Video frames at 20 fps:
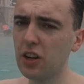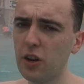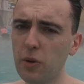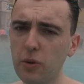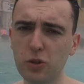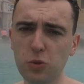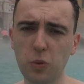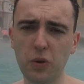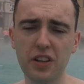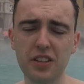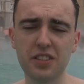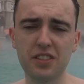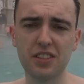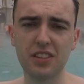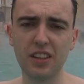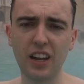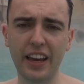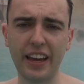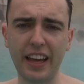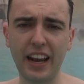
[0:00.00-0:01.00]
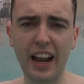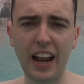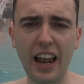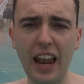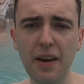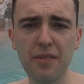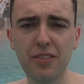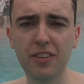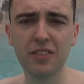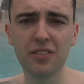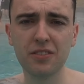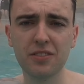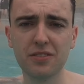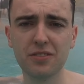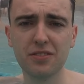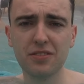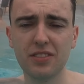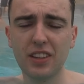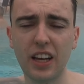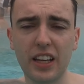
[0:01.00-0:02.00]
newest one is like an 11. I
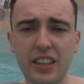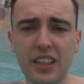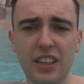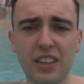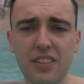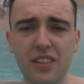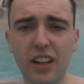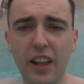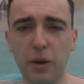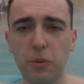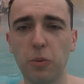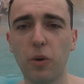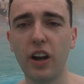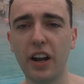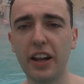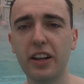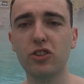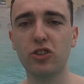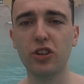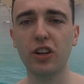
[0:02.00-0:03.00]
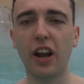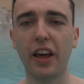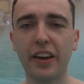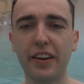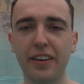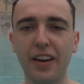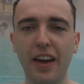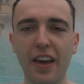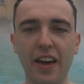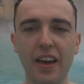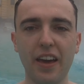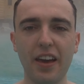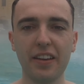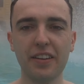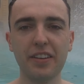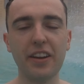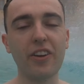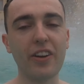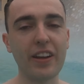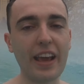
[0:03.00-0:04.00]
think it's like yeah. we're literally like
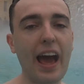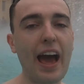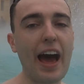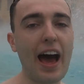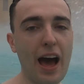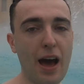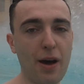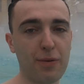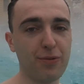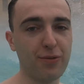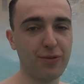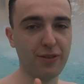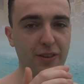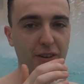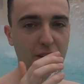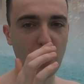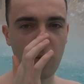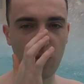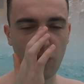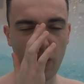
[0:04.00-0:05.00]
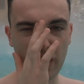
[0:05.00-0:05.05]
nearly half. Yeah,